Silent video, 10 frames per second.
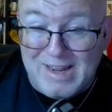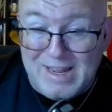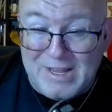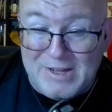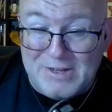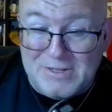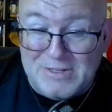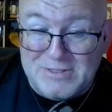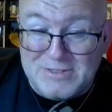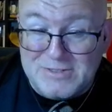
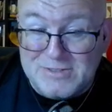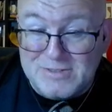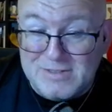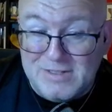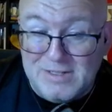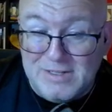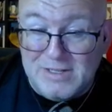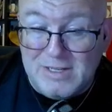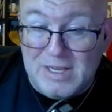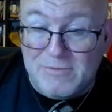And
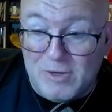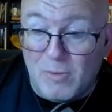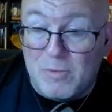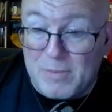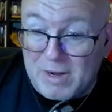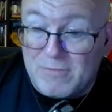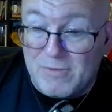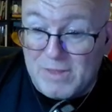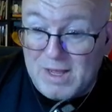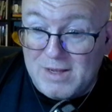if you don't prepare
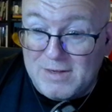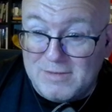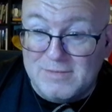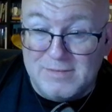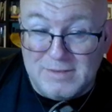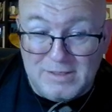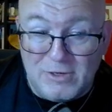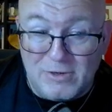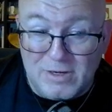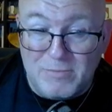for that,
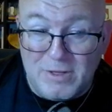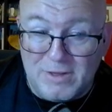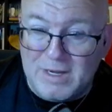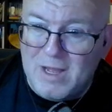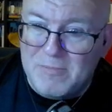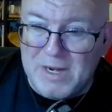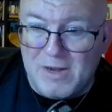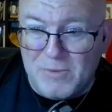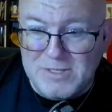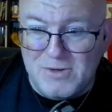you're going to be like, oh
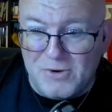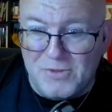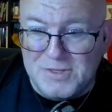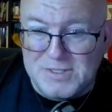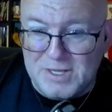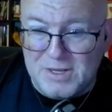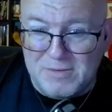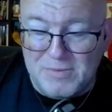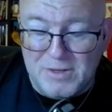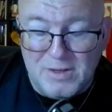man, I wasted all this
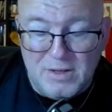time.